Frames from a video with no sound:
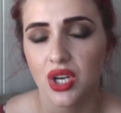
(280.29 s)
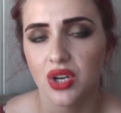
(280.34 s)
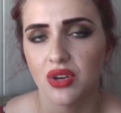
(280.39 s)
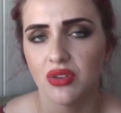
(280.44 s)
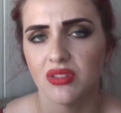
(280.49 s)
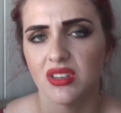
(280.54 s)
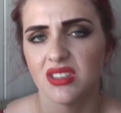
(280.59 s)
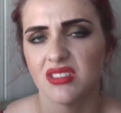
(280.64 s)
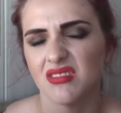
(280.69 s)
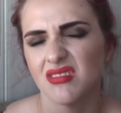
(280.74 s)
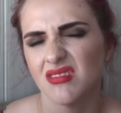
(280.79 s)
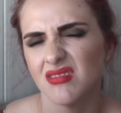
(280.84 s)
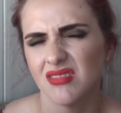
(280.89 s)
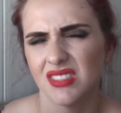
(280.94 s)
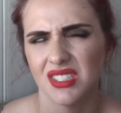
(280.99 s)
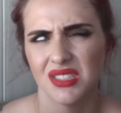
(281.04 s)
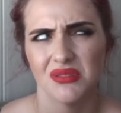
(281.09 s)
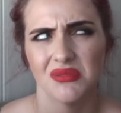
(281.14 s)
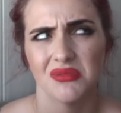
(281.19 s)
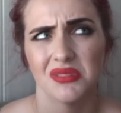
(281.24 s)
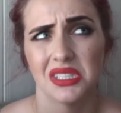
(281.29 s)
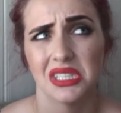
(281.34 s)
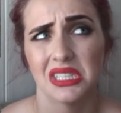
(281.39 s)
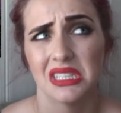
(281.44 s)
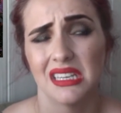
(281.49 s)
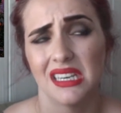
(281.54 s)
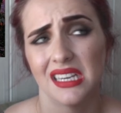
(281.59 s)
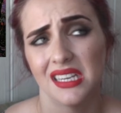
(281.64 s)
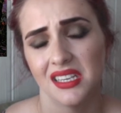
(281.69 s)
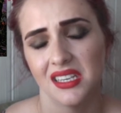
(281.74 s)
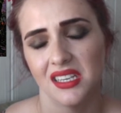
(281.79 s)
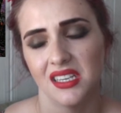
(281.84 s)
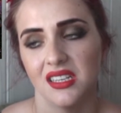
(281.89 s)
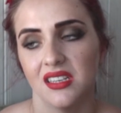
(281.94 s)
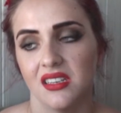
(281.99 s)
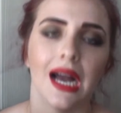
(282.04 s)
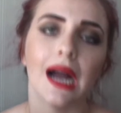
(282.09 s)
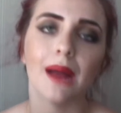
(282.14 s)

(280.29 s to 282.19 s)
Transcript: I don't really like it.